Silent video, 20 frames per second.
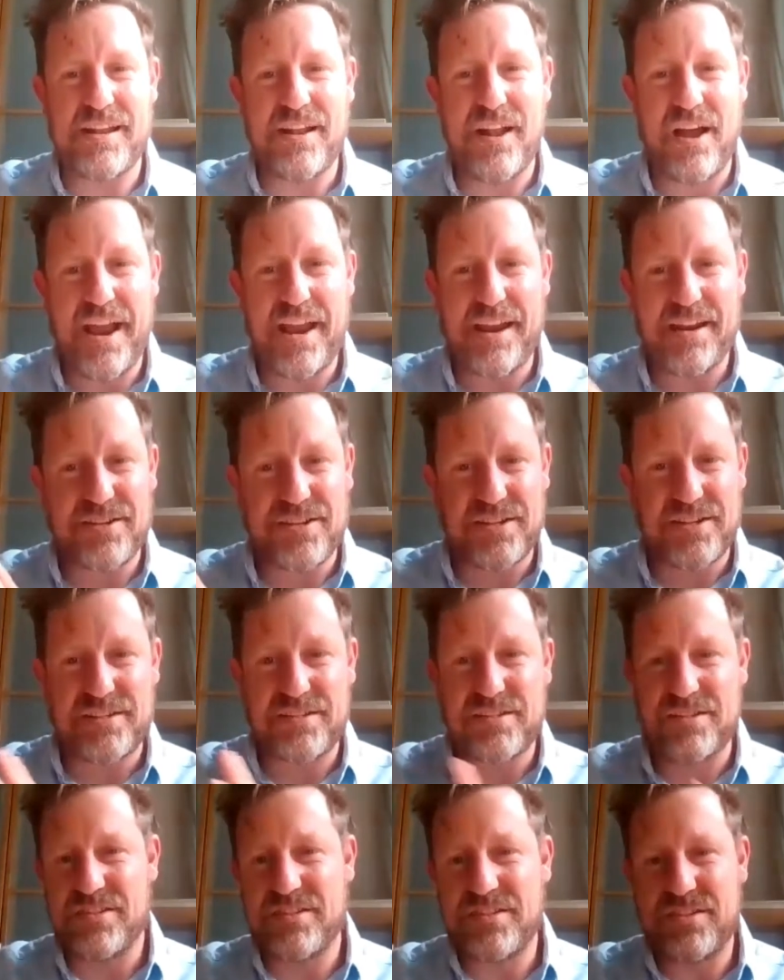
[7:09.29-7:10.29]
like
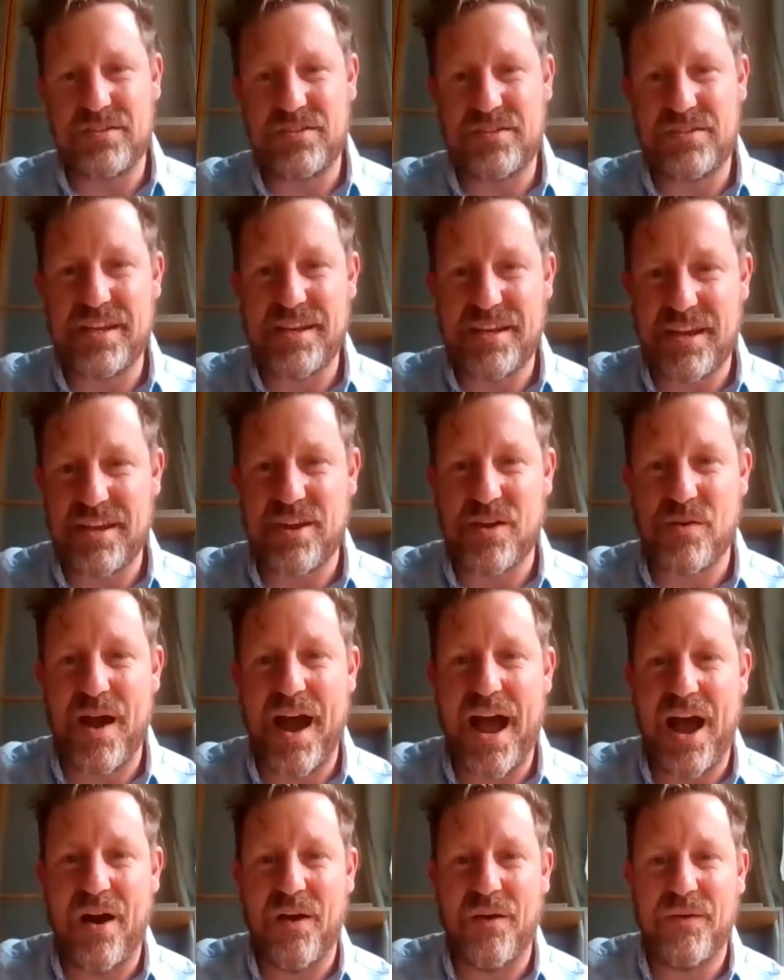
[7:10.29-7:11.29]
just seeking you
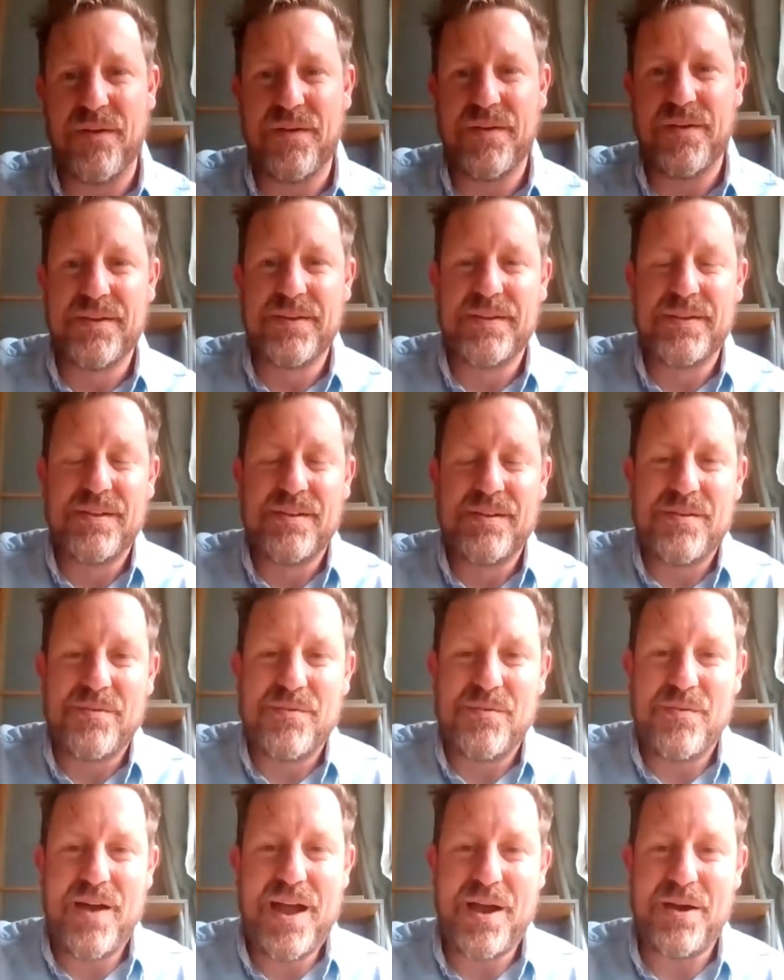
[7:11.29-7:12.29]
out?
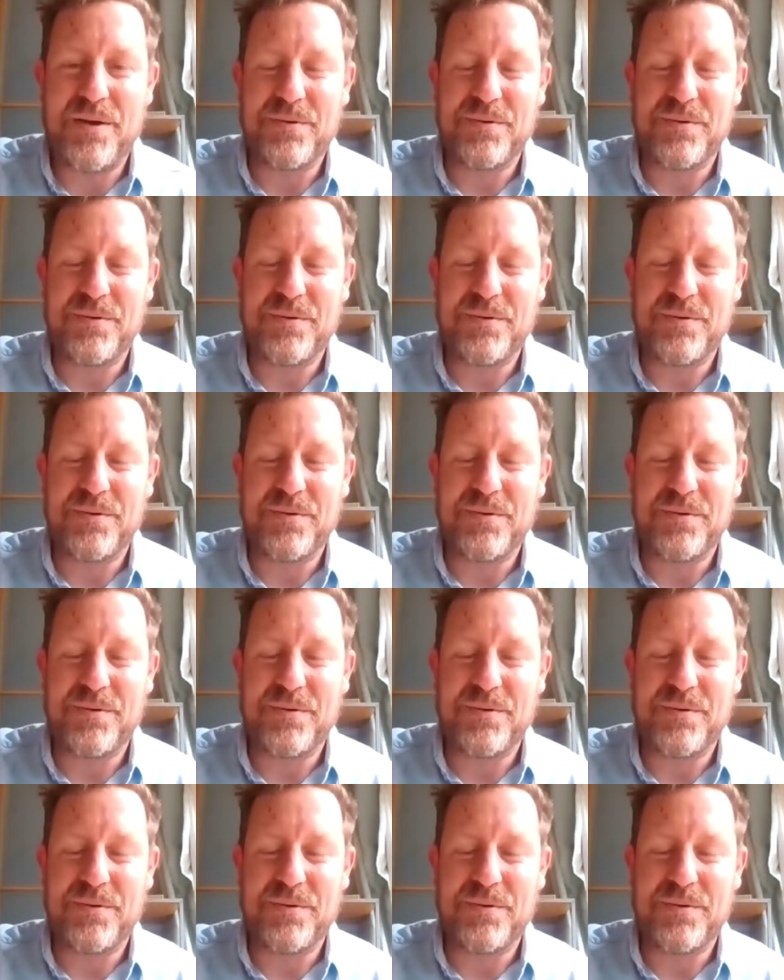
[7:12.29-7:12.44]
Wow.